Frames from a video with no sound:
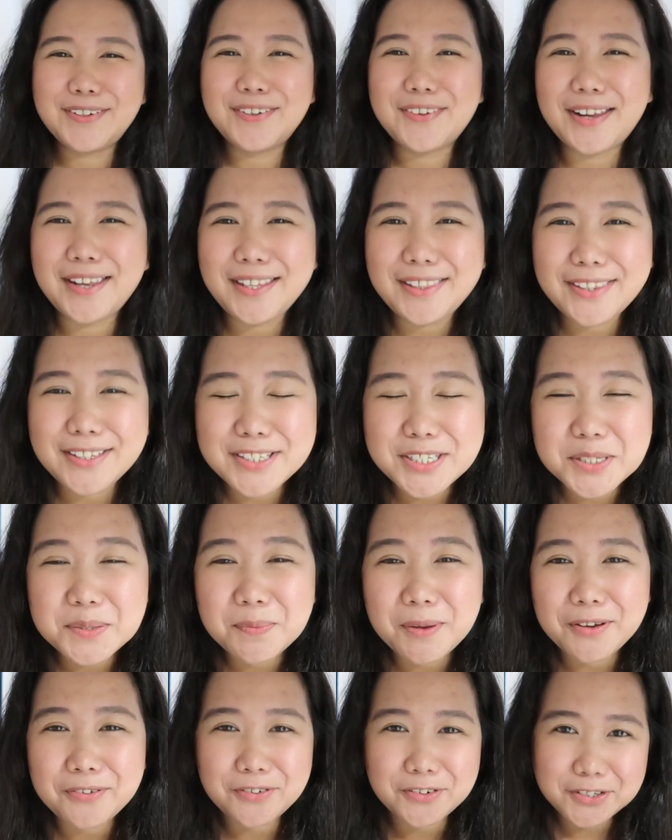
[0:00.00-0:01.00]
Right, this is
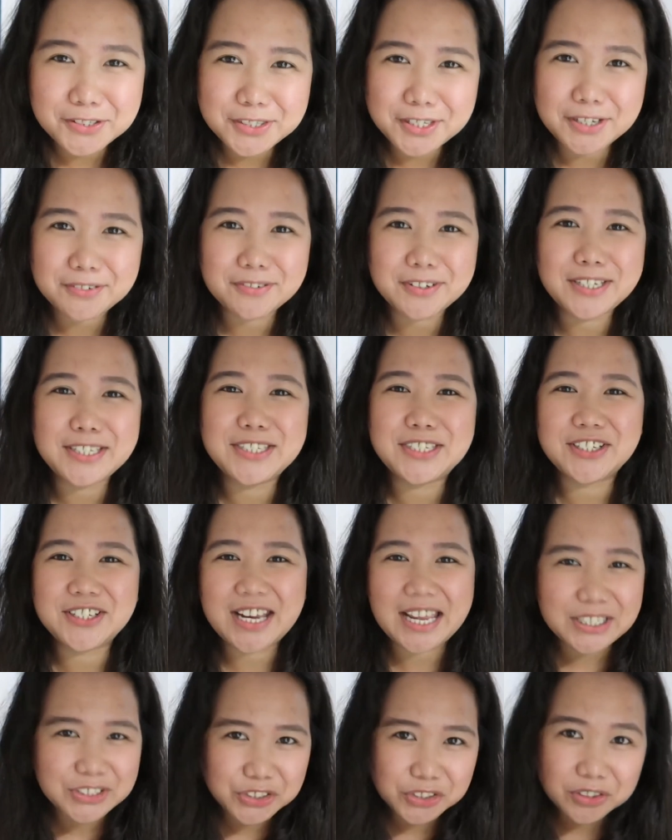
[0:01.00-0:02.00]
my first ever
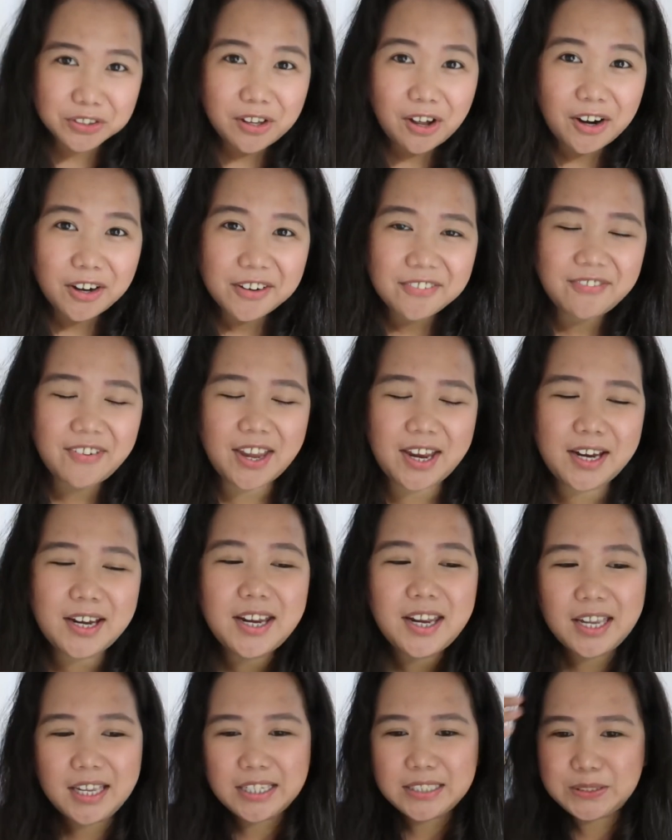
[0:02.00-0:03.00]
international art fair
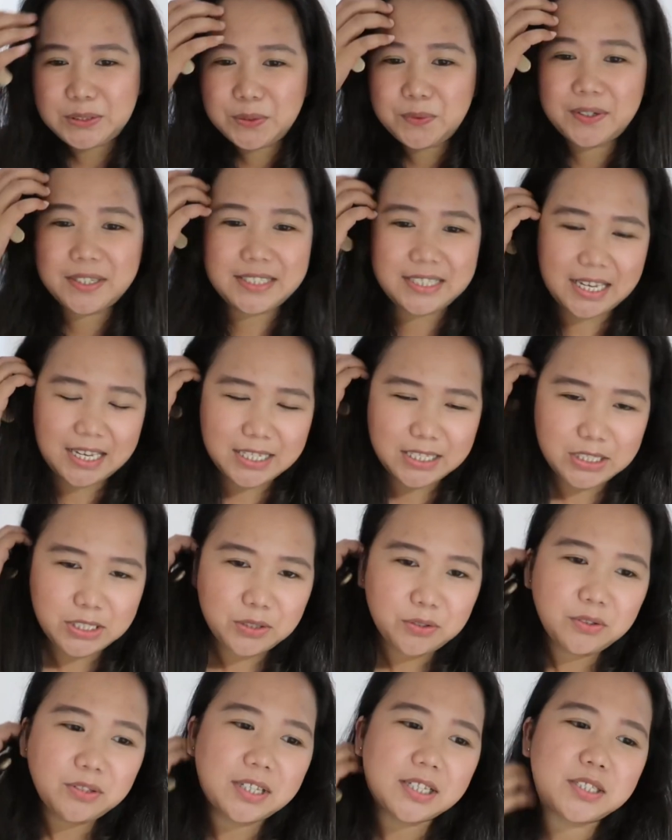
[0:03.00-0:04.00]
to attend
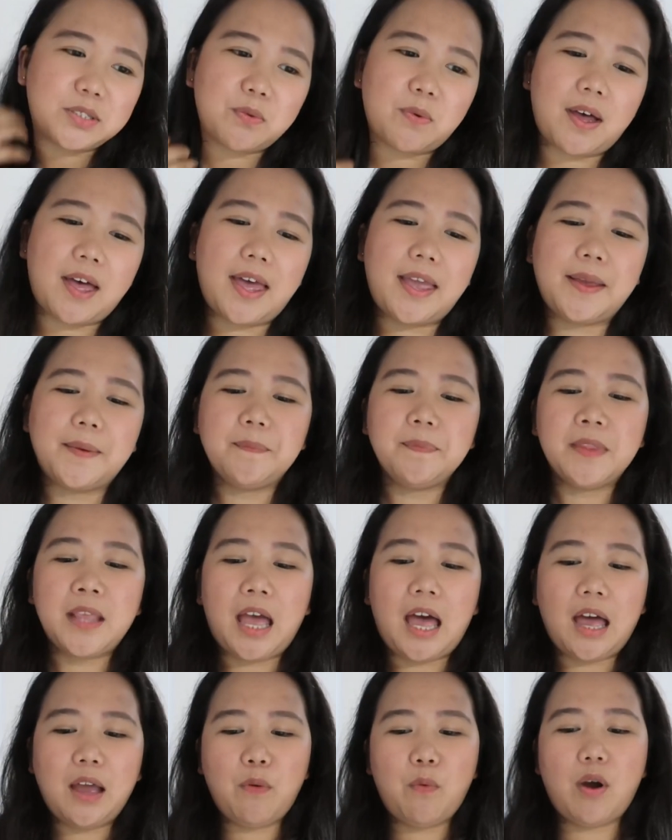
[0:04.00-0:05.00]
to. That's why
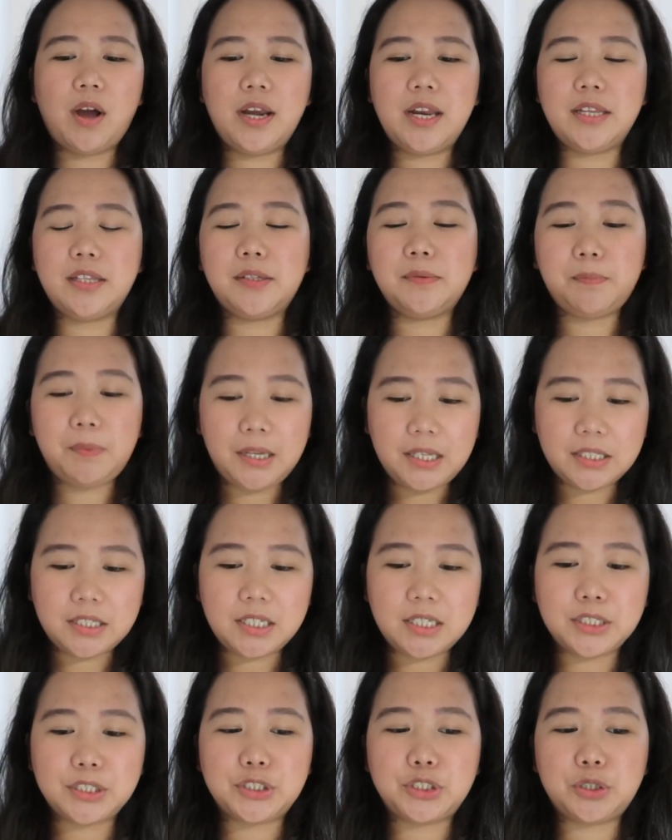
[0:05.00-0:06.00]
I wanted the
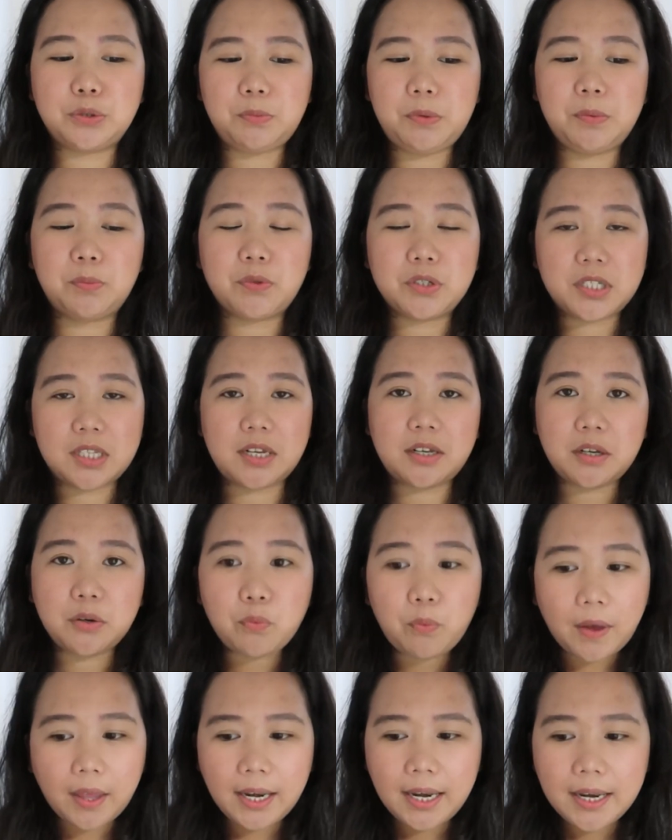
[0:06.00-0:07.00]
paintings to be
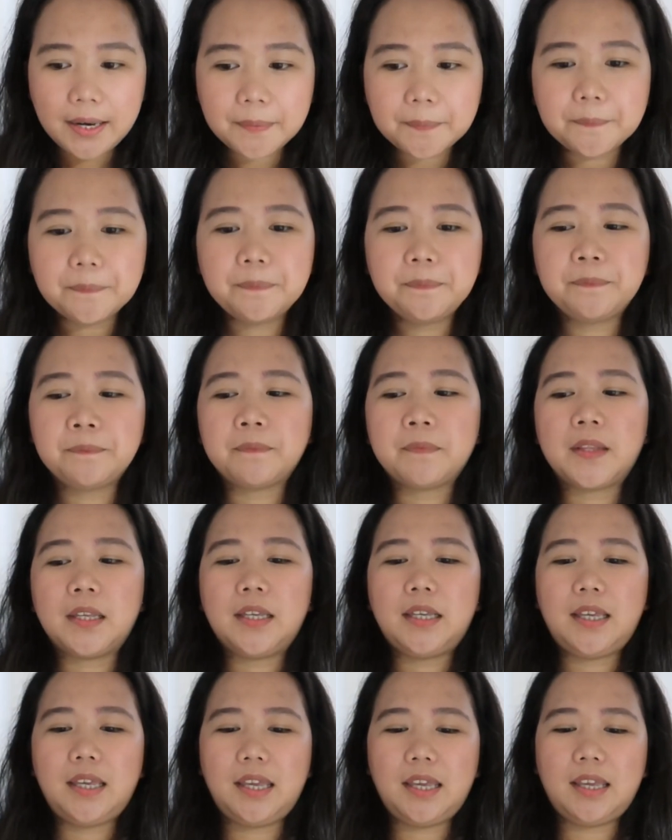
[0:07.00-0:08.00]
presented well,
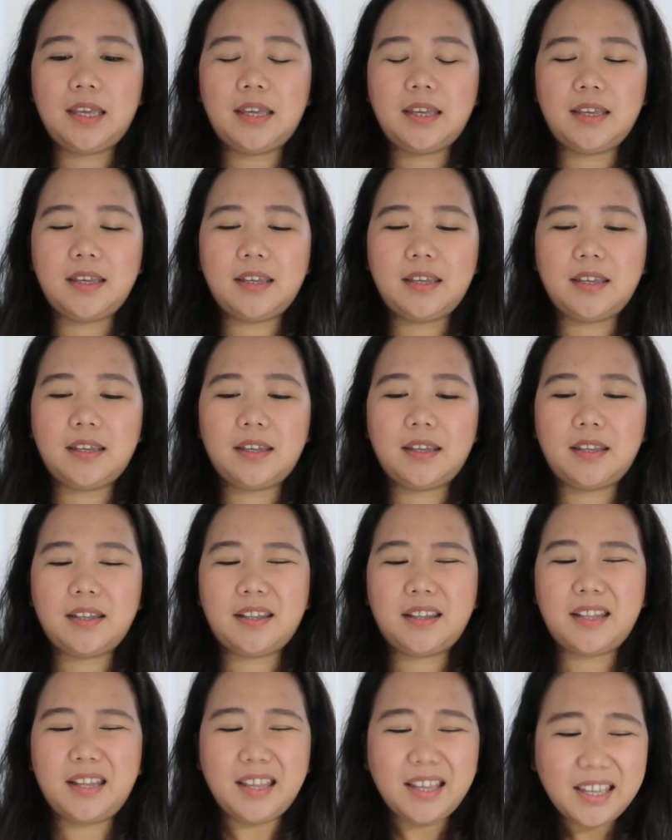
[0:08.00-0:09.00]
and
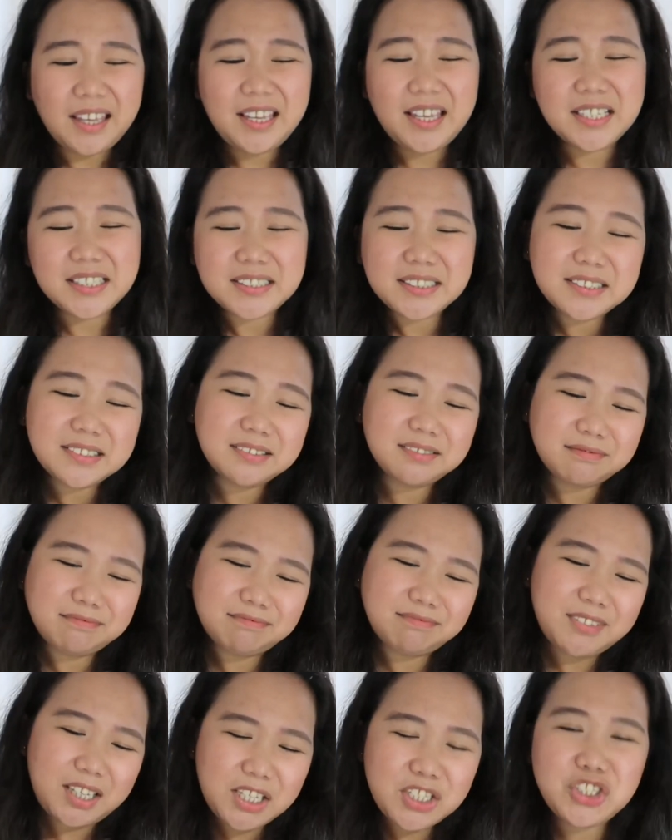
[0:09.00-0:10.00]
I guess
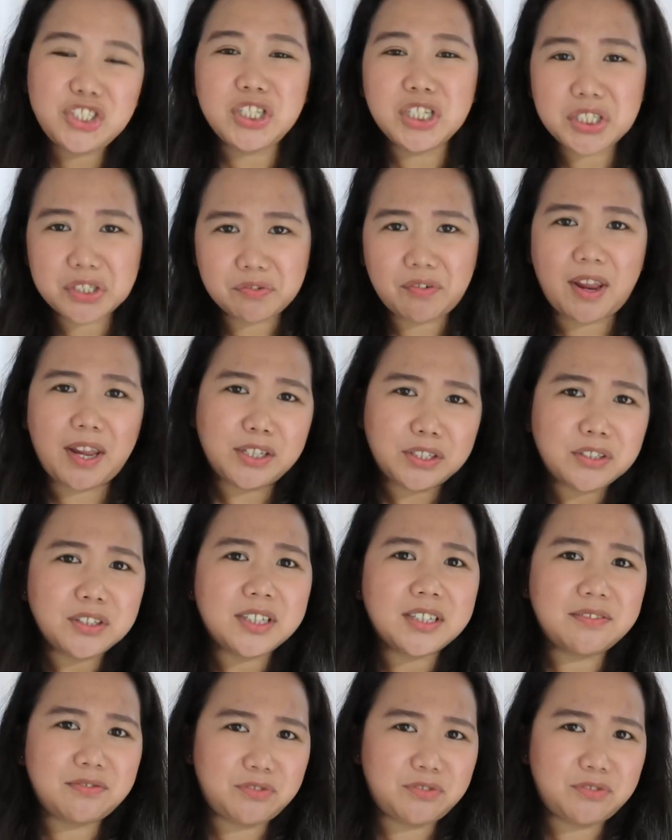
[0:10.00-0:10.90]
it's just right to give